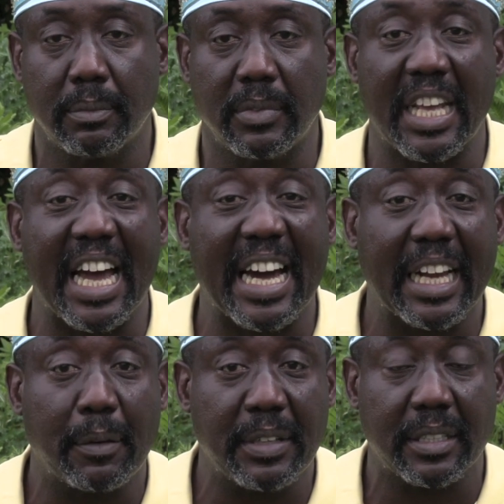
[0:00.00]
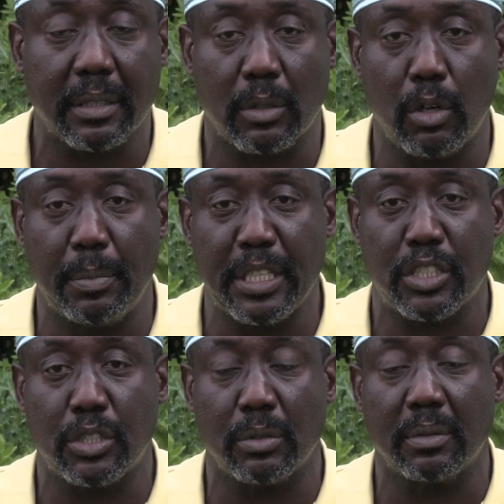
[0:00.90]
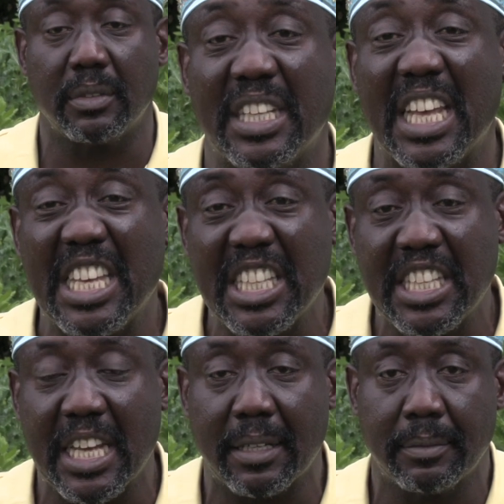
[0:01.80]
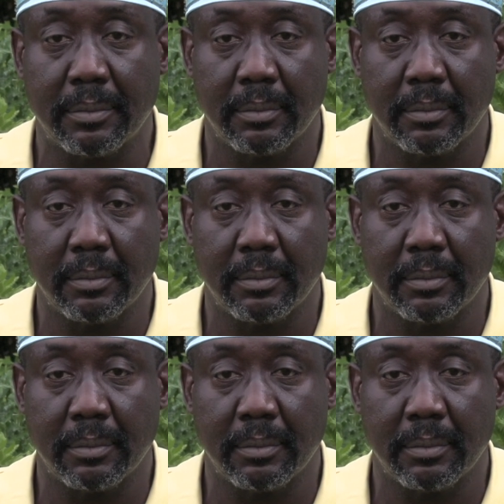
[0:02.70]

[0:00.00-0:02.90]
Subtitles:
the Arabic Commission, the Indian,